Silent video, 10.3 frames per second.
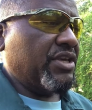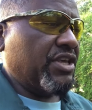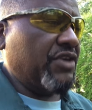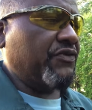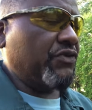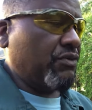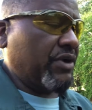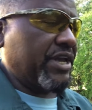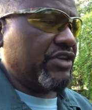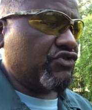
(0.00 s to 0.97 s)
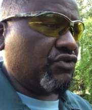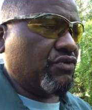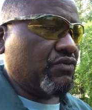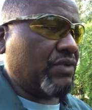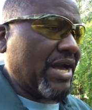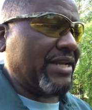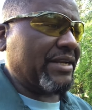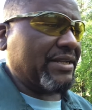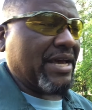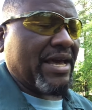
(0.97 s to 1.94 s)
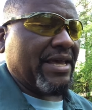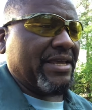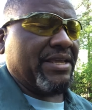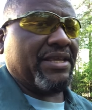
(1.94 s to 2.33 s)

If you are a true ride or die